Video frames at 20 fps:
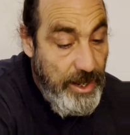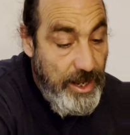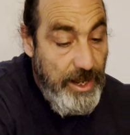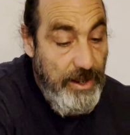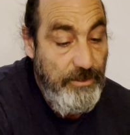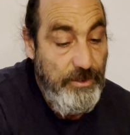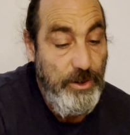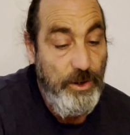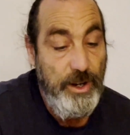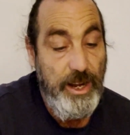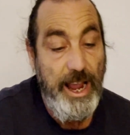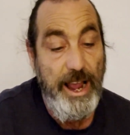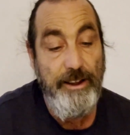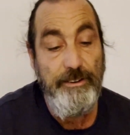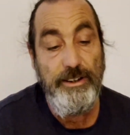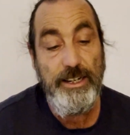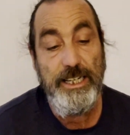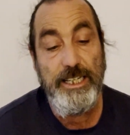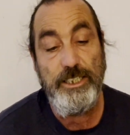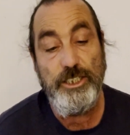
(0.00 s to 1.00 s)
if you're
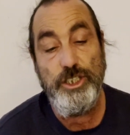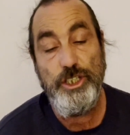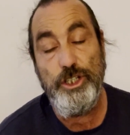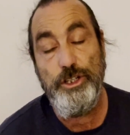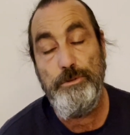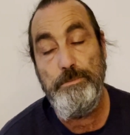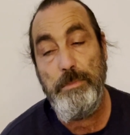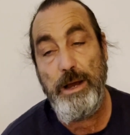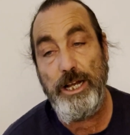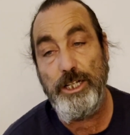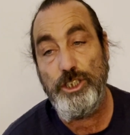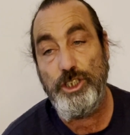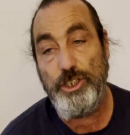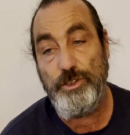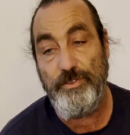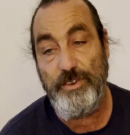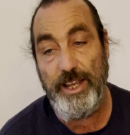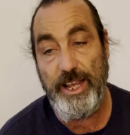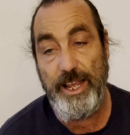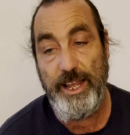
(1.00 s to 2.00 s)
carrying too much
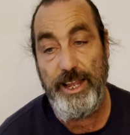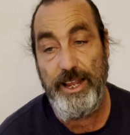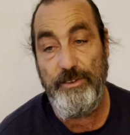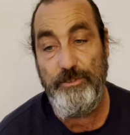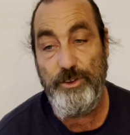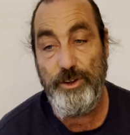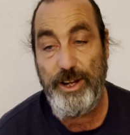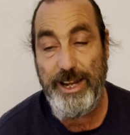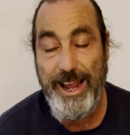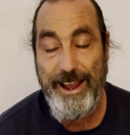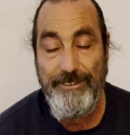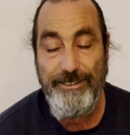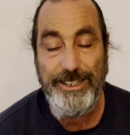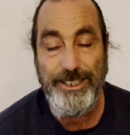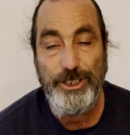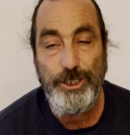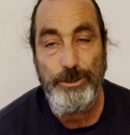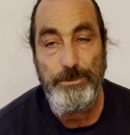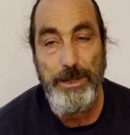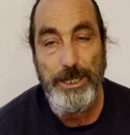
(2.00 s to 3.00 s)
of it, if you're carrying
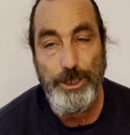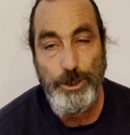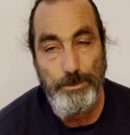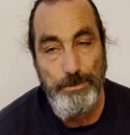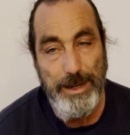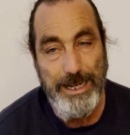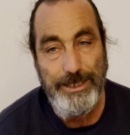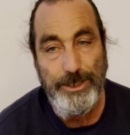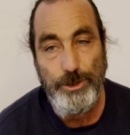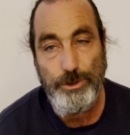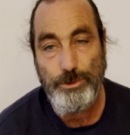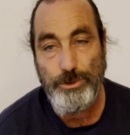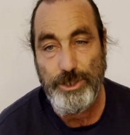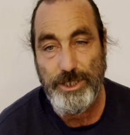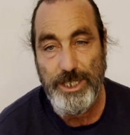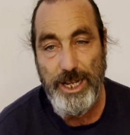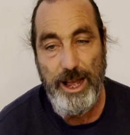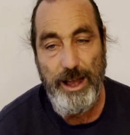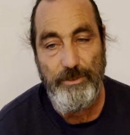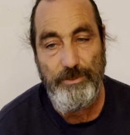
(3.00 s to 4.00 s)
too much mental
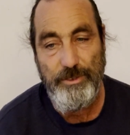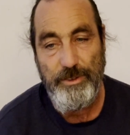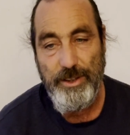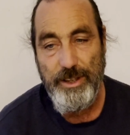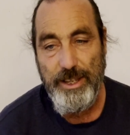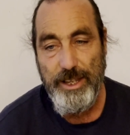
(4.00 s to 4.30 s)
stuff,